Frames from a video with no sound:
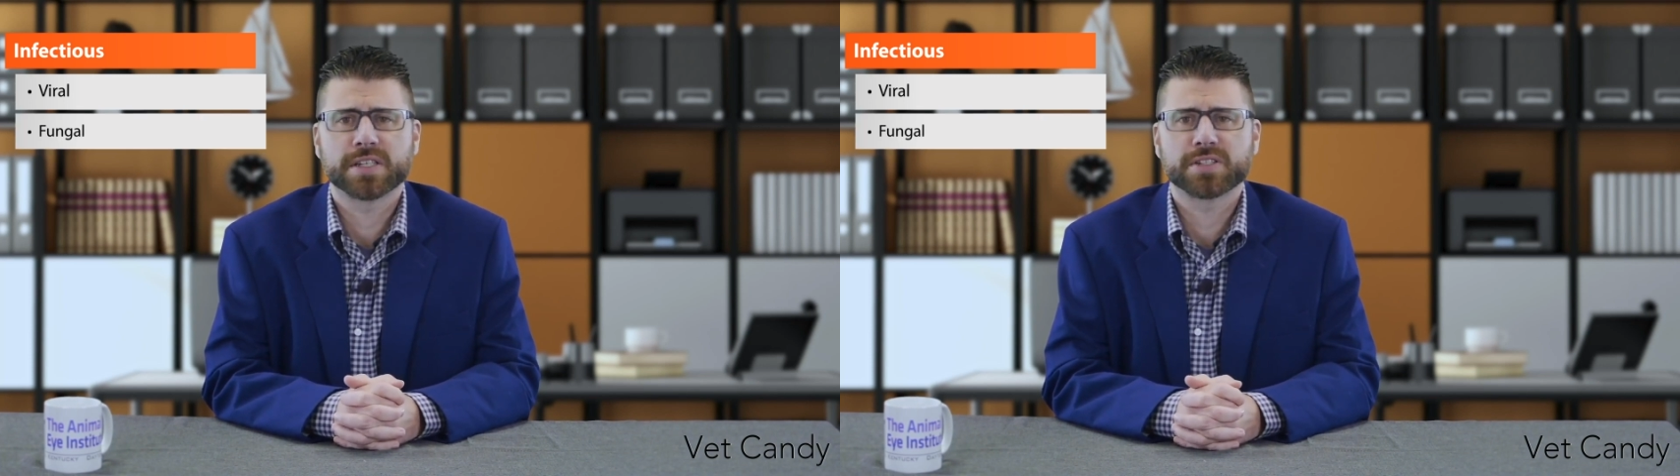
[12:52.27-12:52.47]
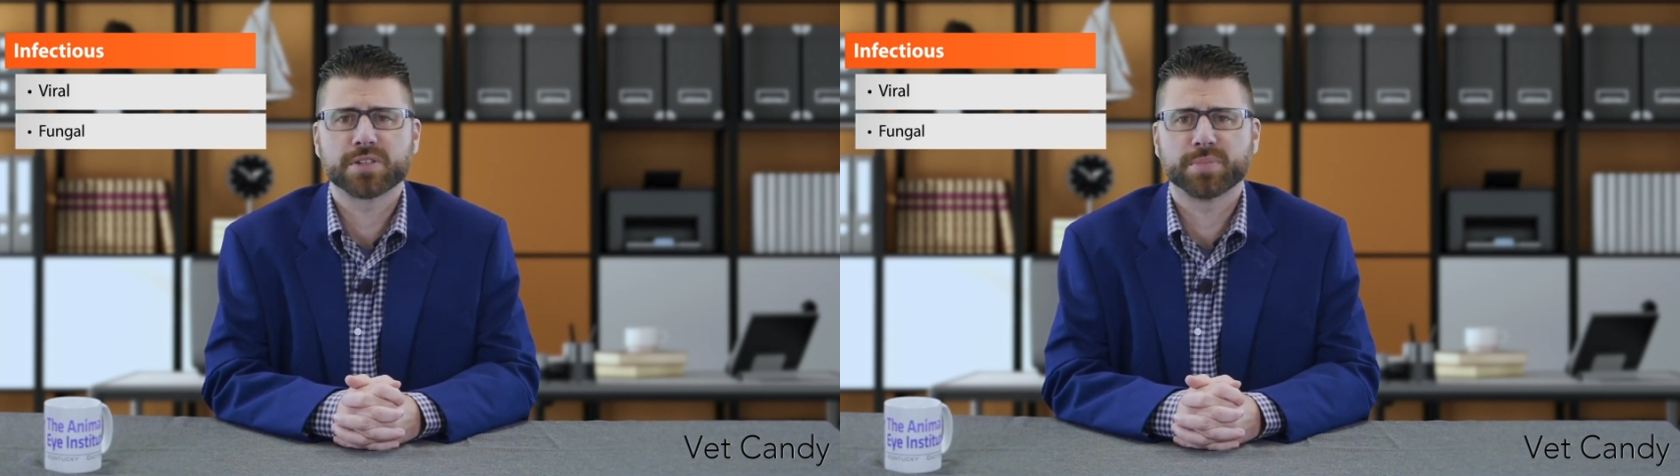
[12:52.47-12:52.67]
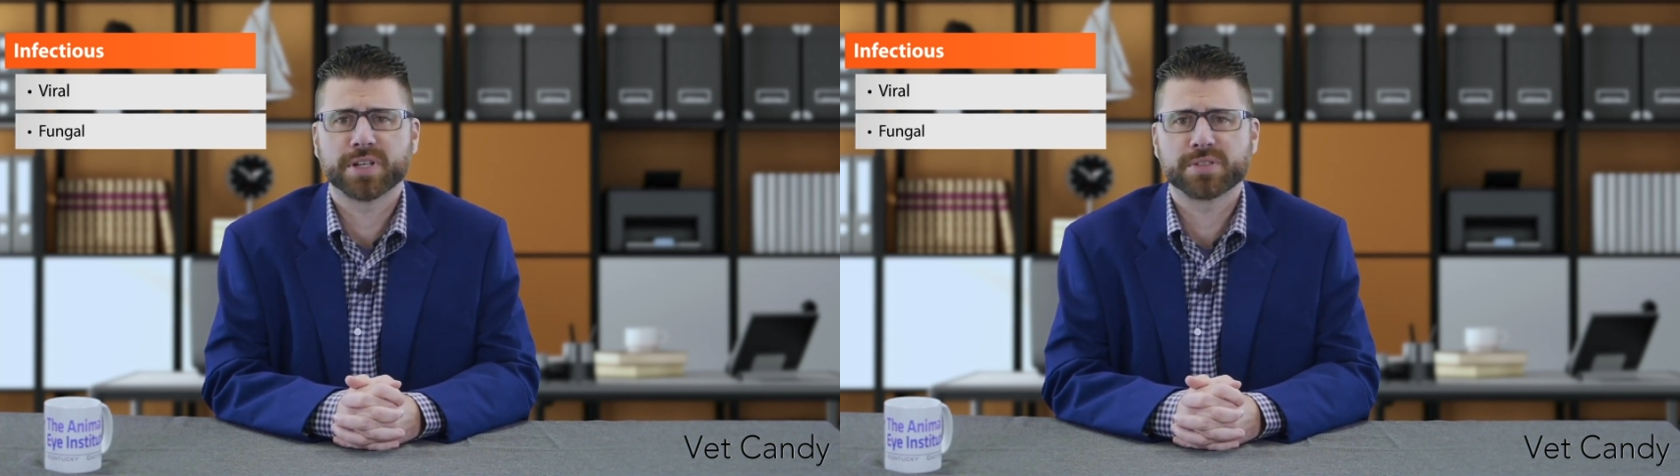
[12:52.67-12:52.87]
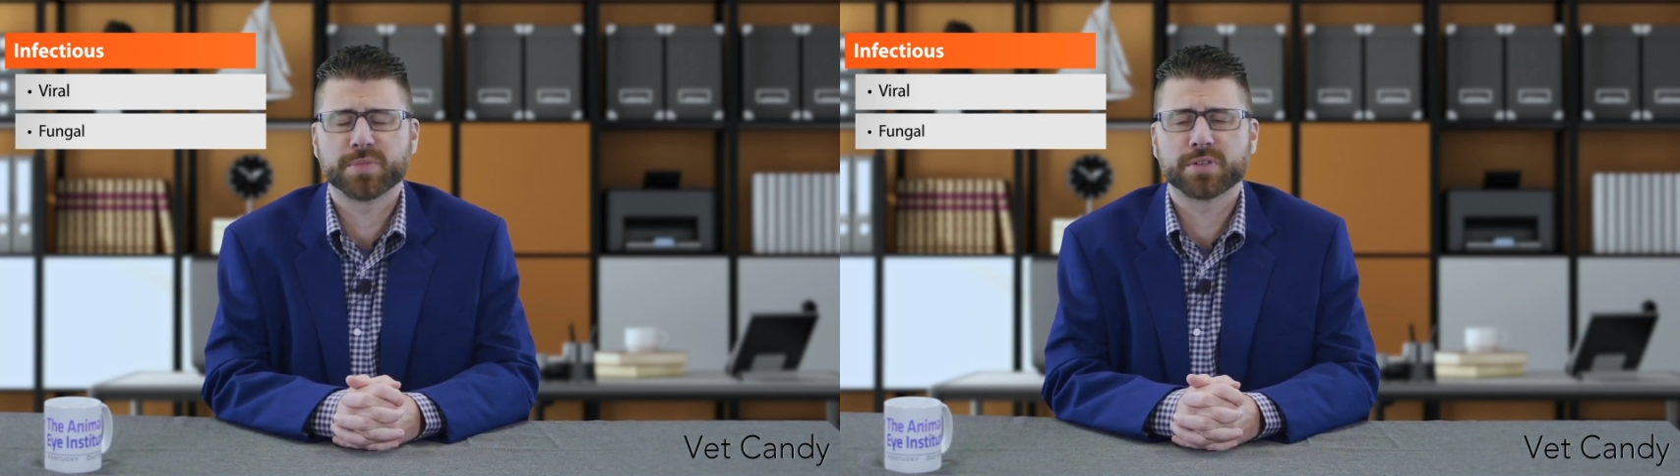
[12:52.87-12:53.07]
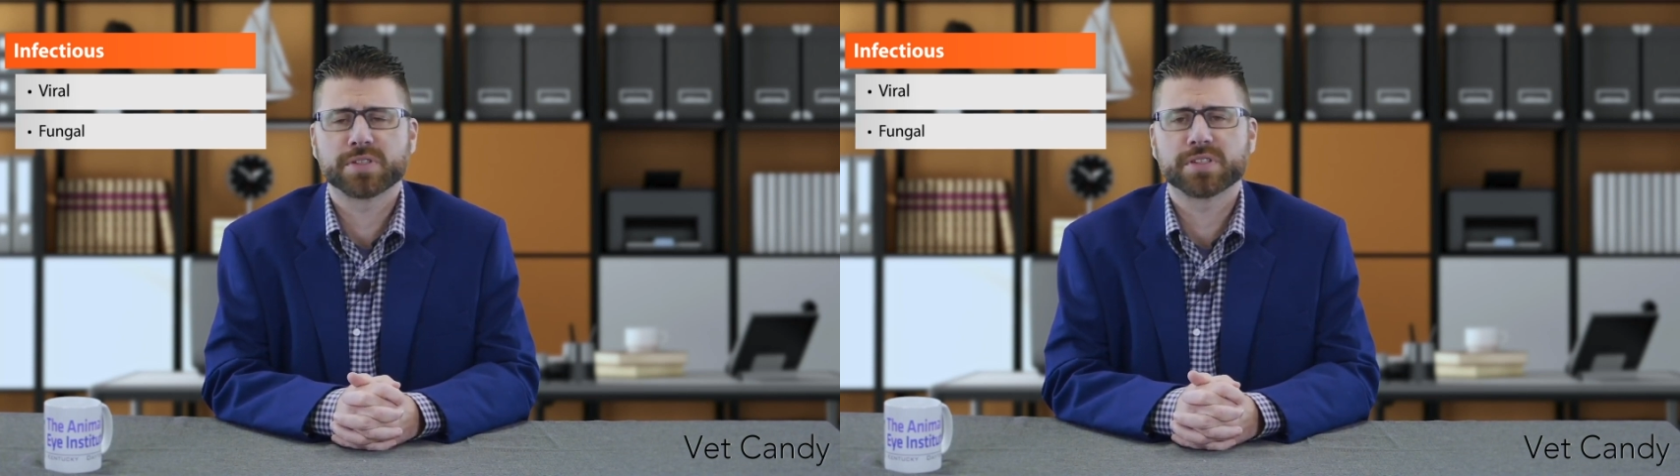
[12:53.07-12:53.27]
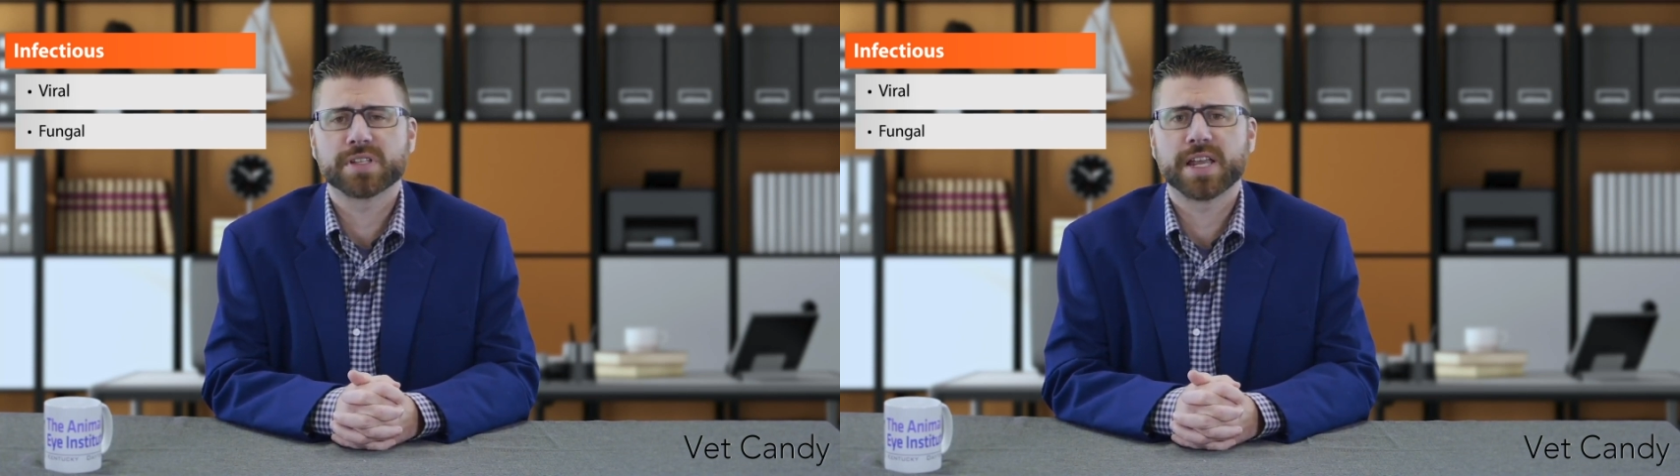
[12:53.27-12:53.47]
histoplasmosis, and